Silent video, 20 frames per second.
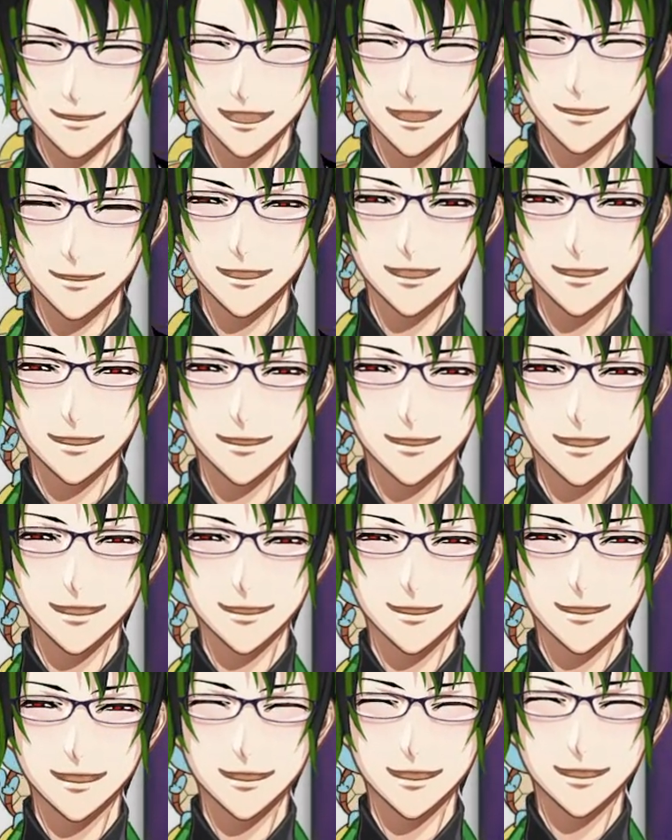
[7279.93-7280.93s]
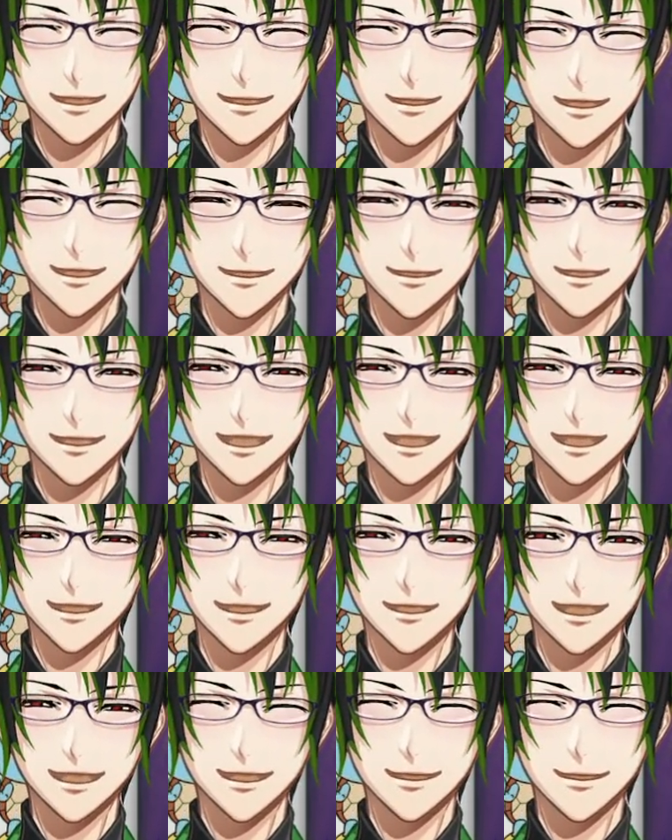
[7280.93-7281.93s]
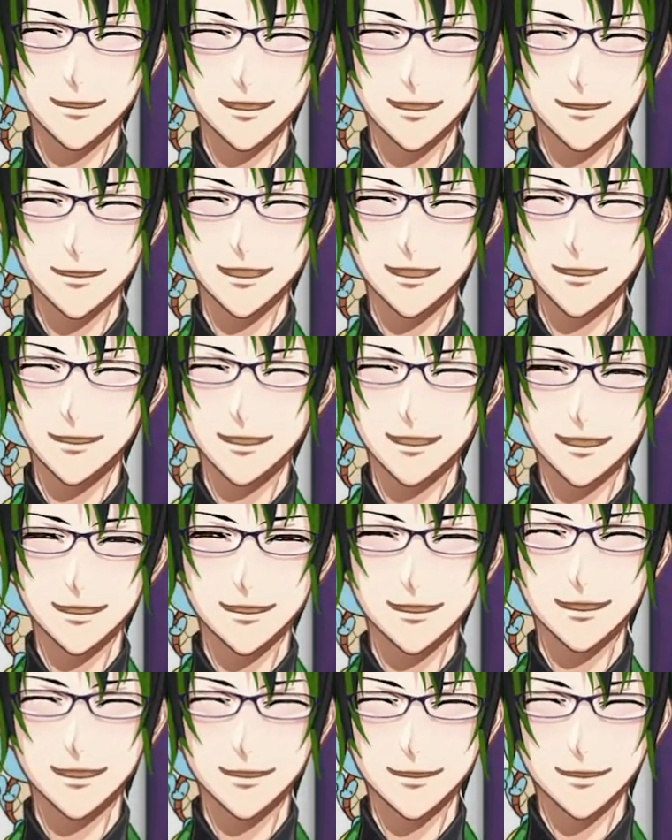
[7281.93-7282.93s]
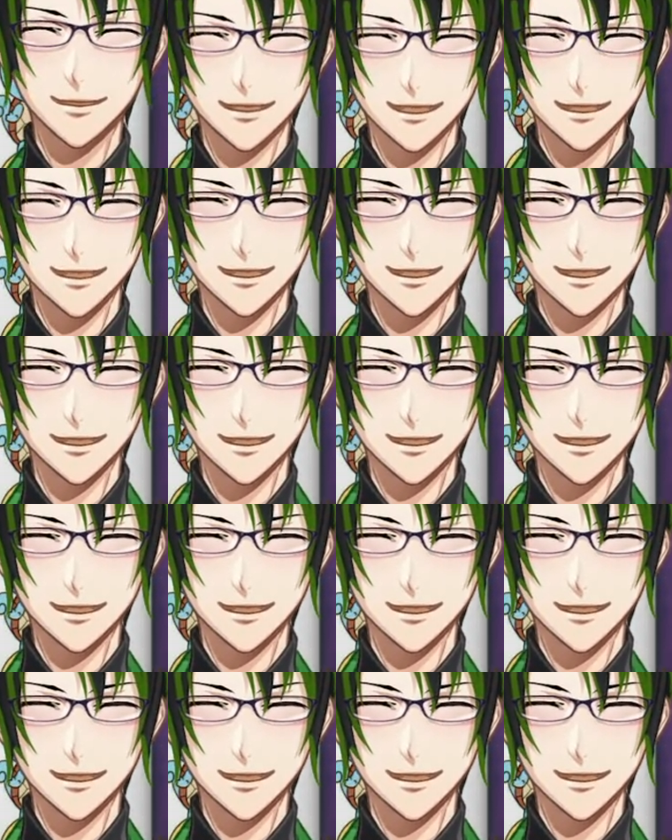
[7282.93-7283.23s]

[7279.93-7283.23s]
because it's gonna be like PTSD.